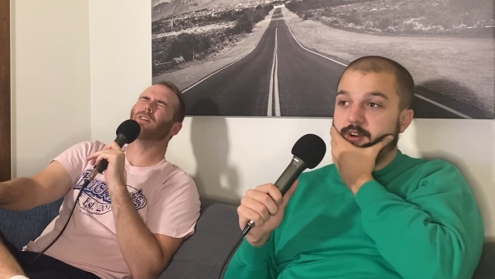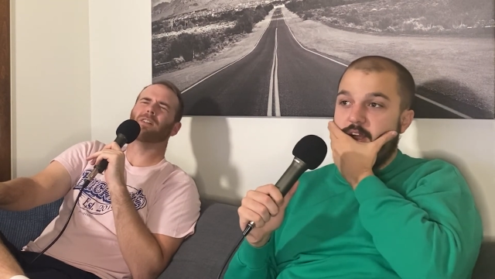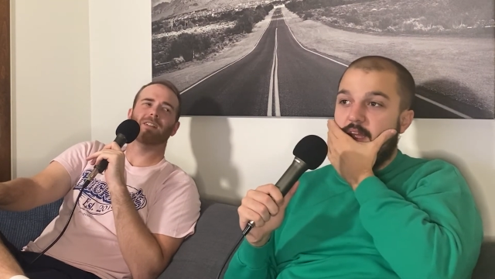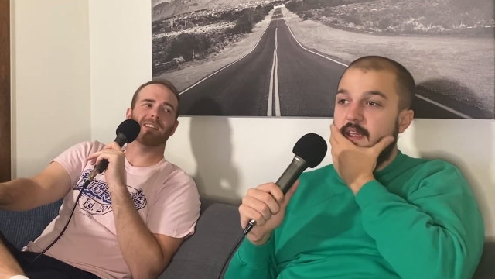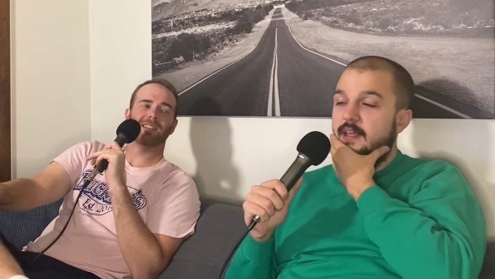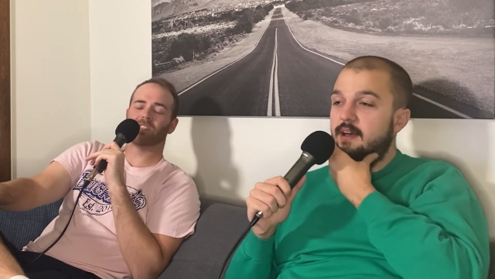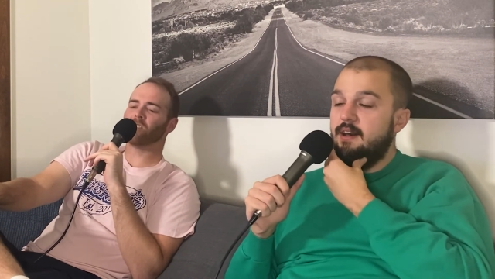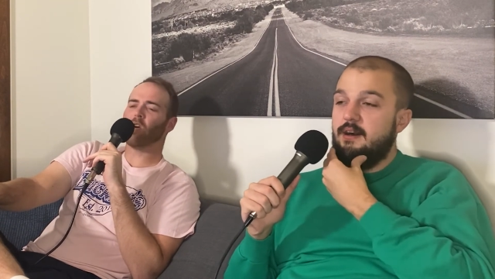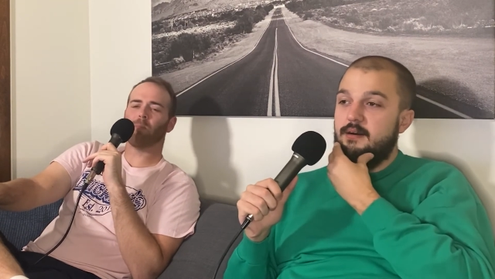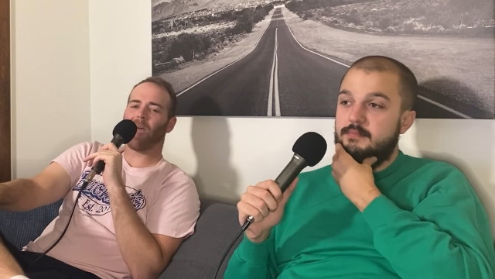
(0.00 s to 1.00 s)
Speaker 1: Right. He's
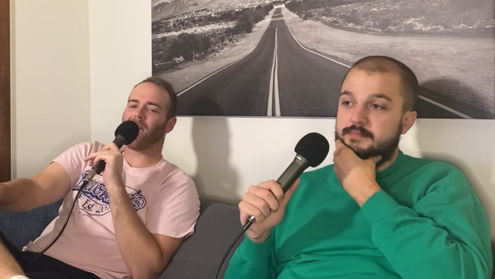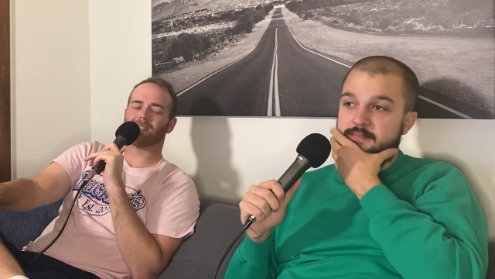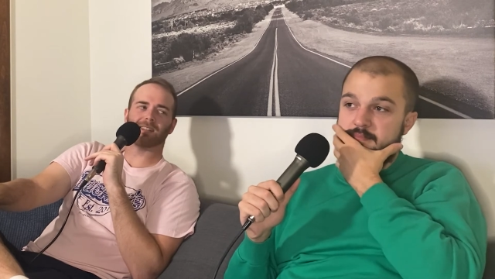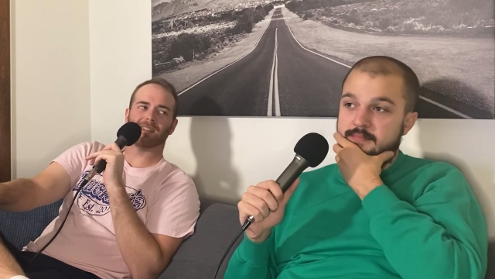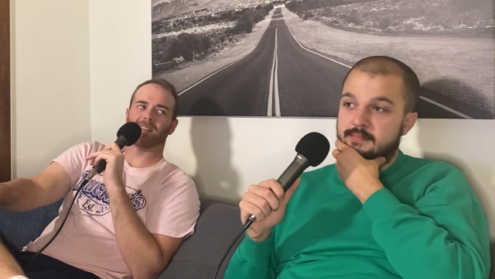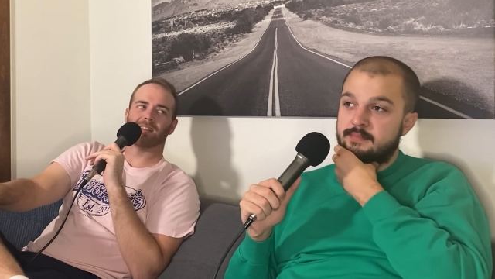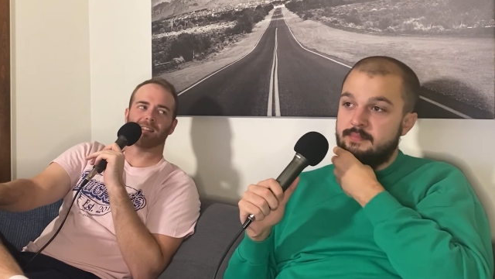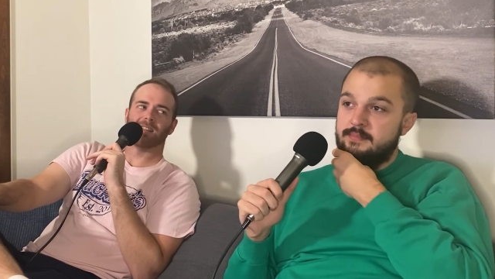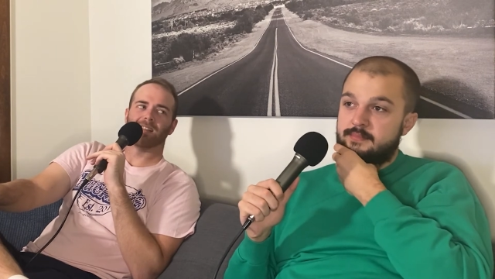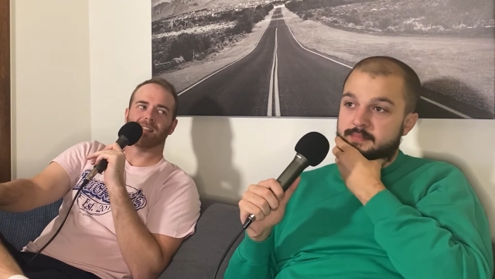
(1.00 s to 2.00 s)
so um, past it.
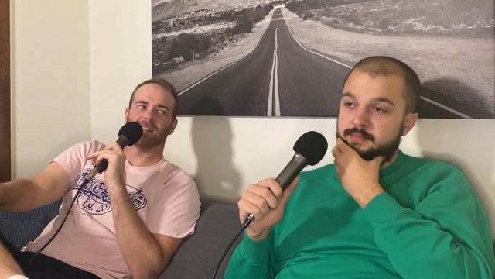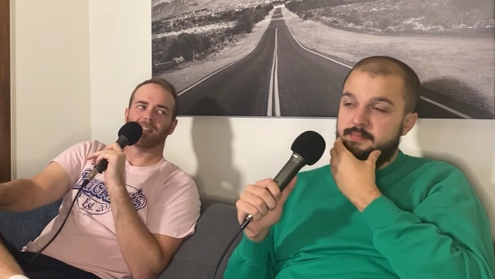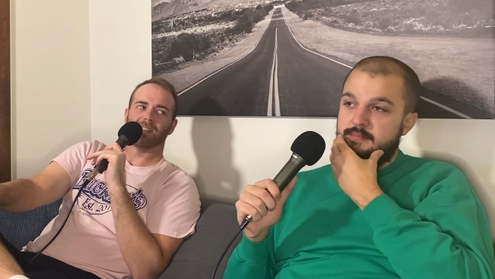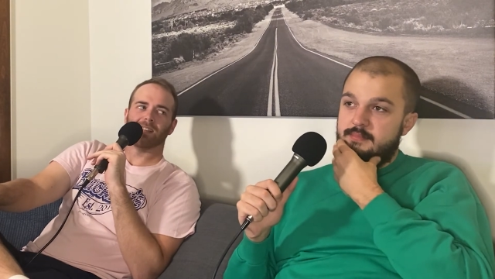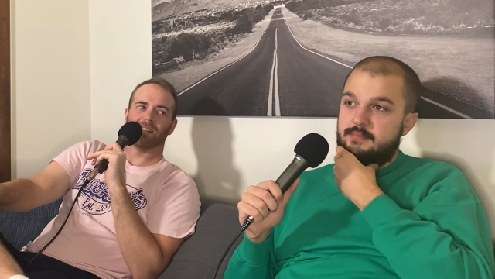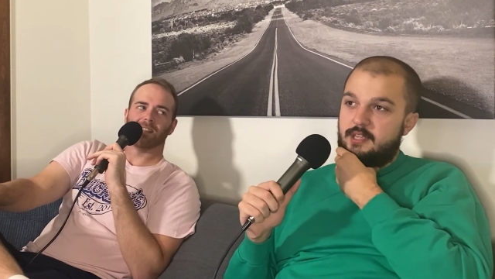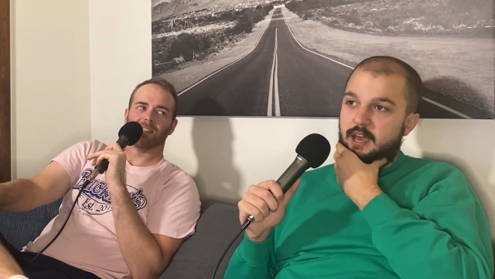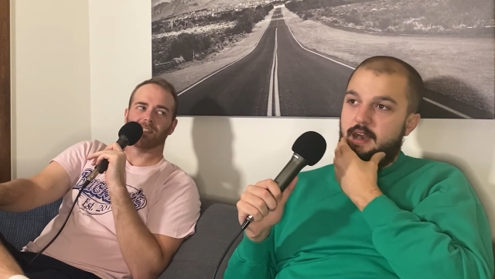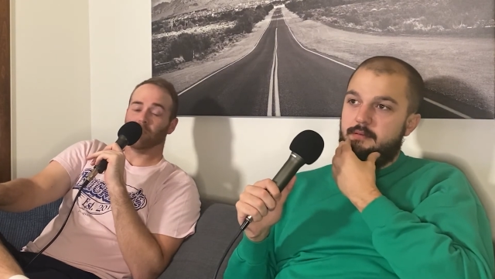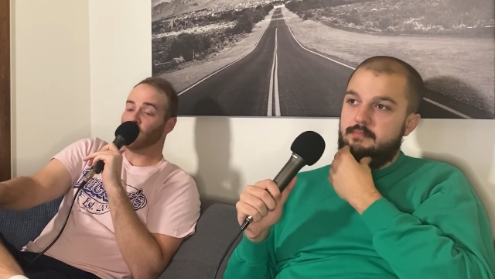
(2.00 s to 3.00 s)

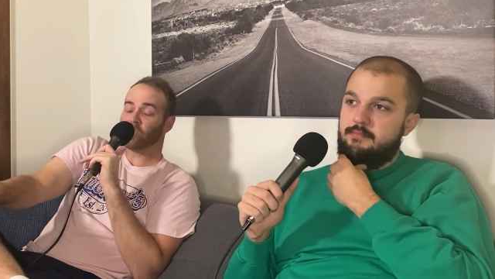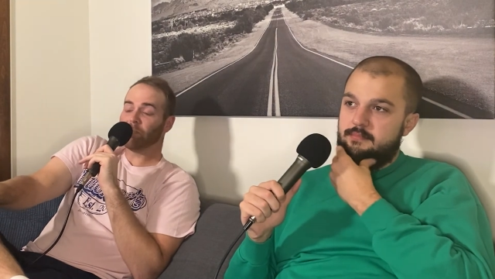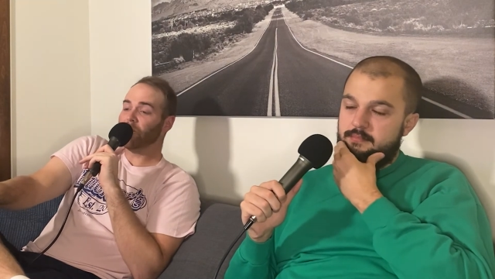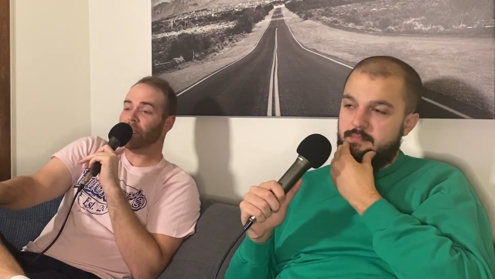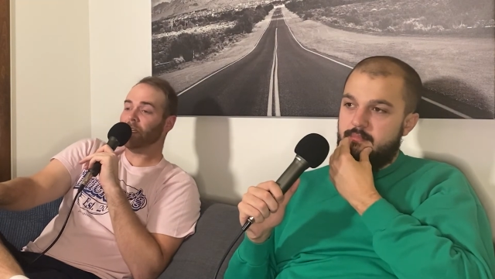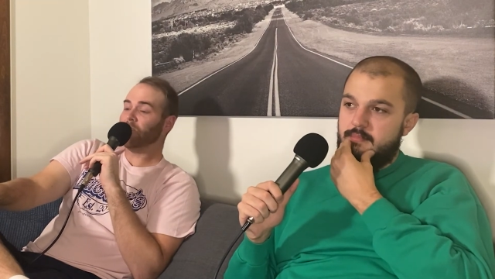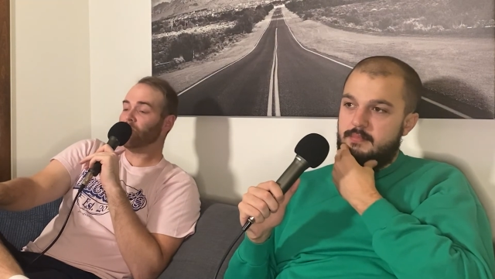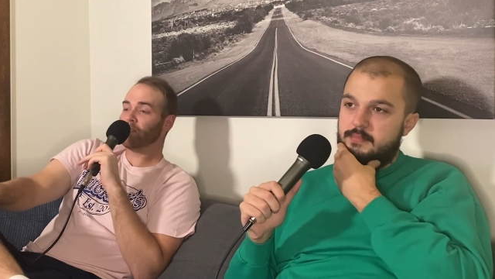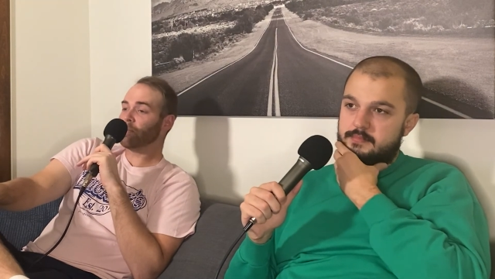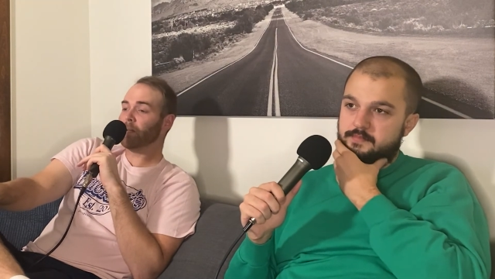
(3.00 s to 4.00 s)
Yeah. Used to be
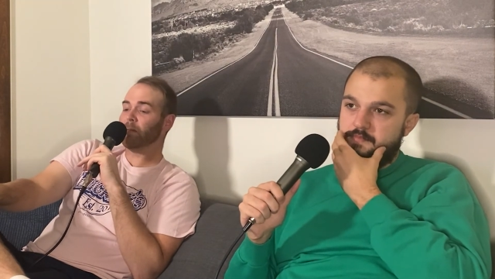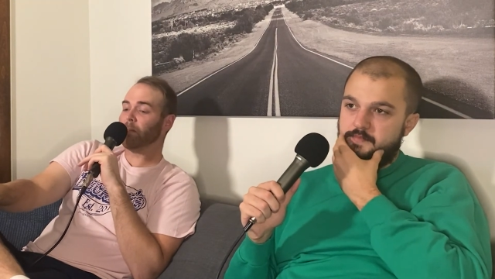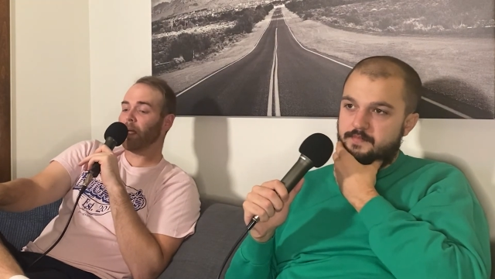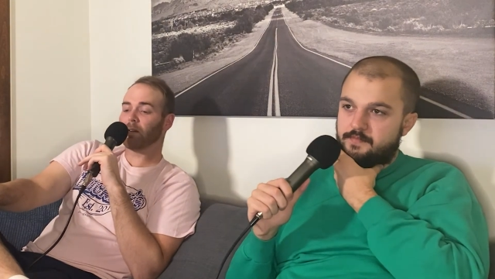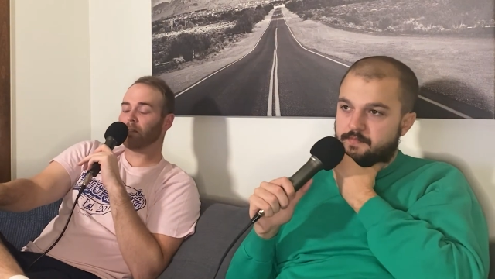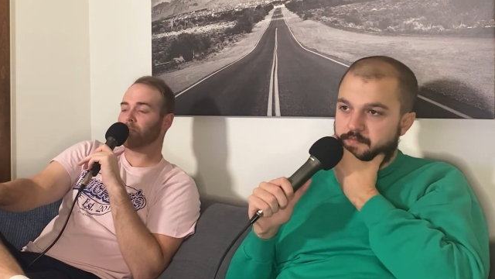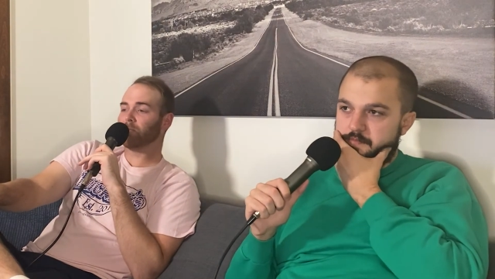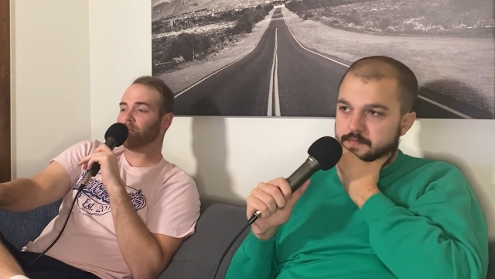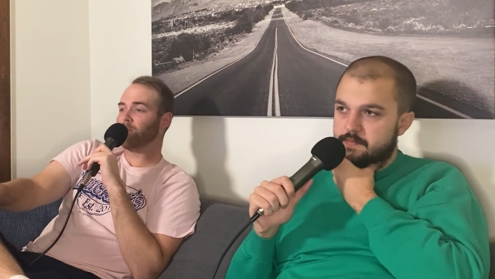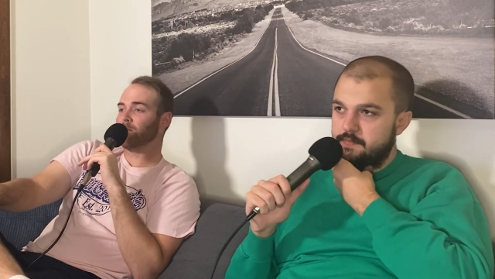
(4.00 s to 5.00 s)
used to be better.
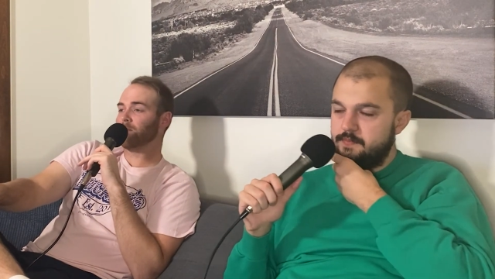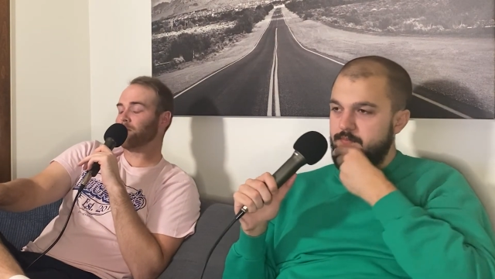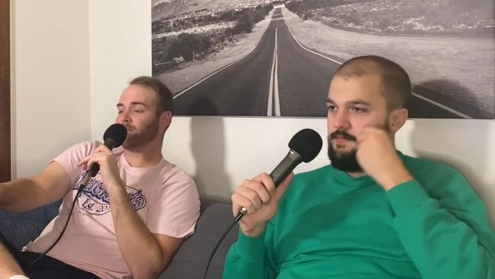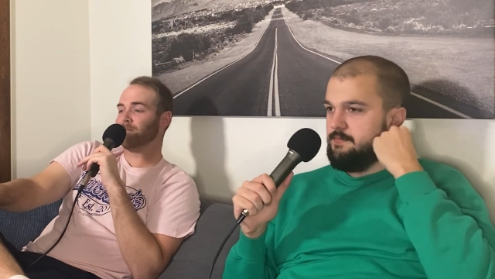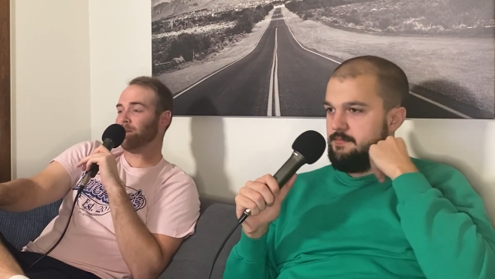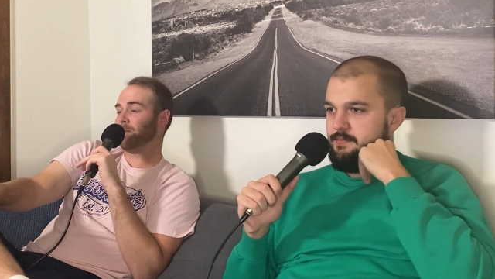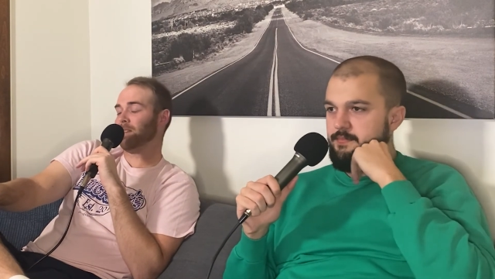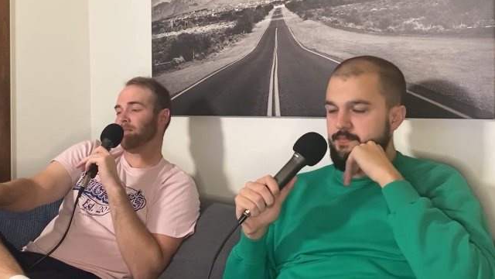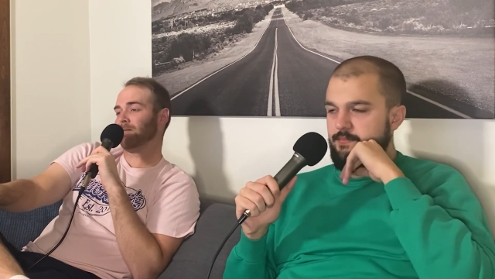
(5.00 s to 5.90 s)
I mean, he,